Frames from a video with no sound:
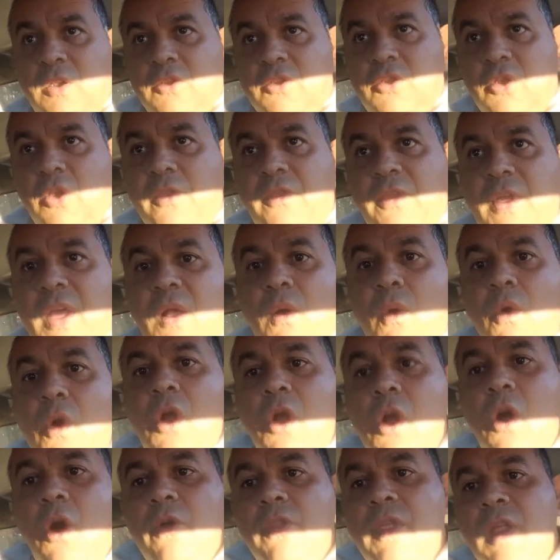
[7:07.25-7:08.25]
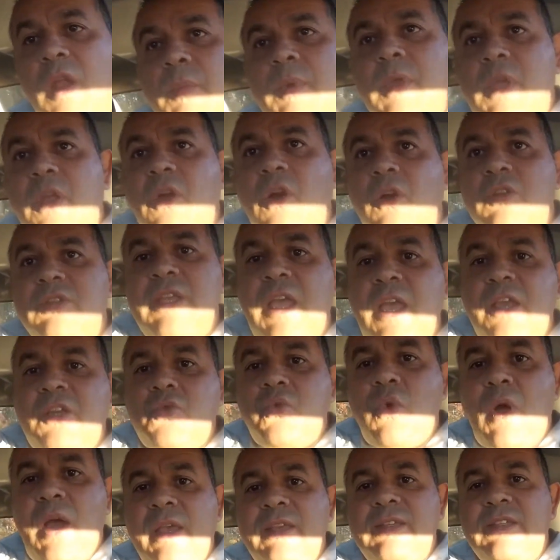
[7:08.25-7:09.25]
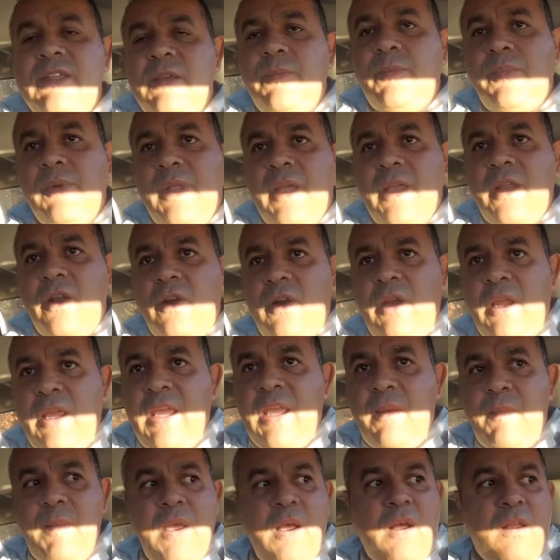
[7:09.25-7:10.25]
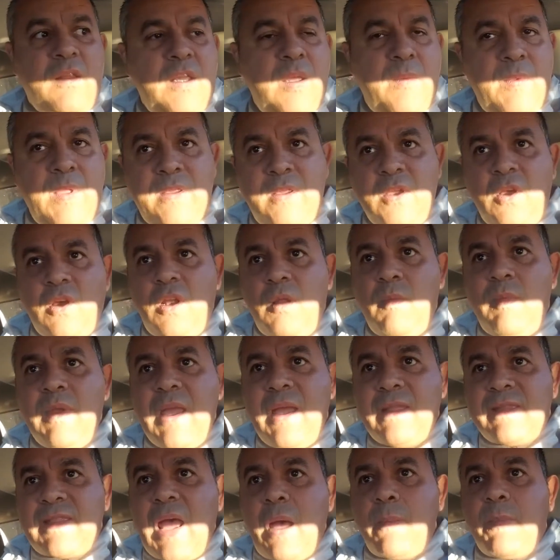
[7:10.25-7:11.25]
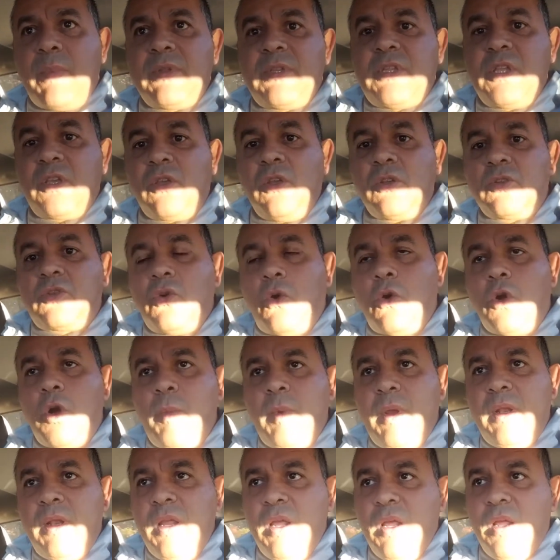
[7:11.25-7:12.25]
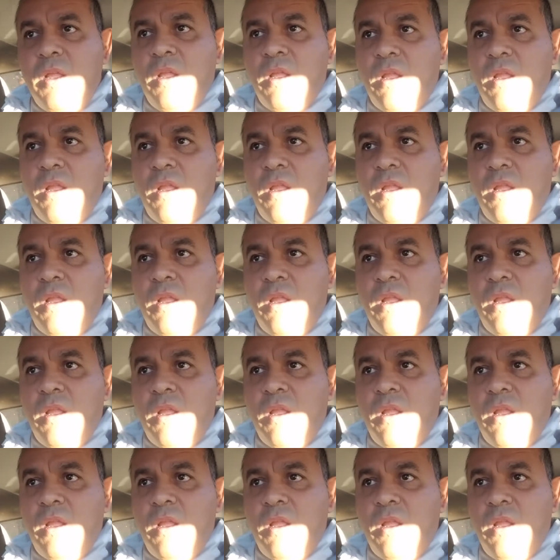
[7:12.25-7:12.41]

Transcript: So they will go there because XYZ player emailed them that they're going to be at that particular tournament.